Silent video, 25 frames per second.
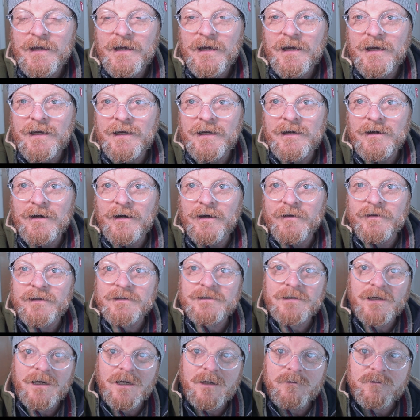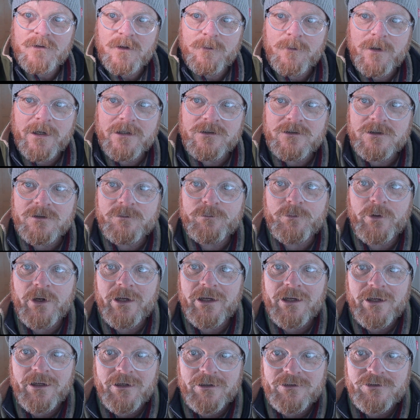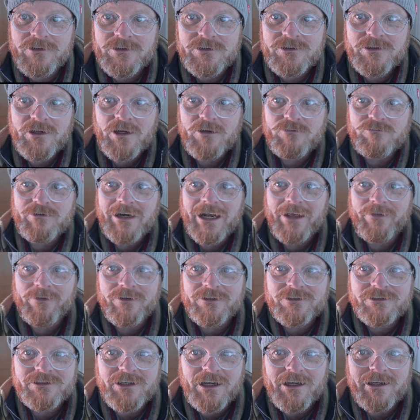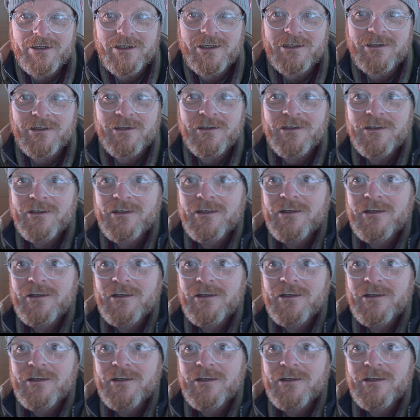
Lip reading: Other times I might just bring it just around the side,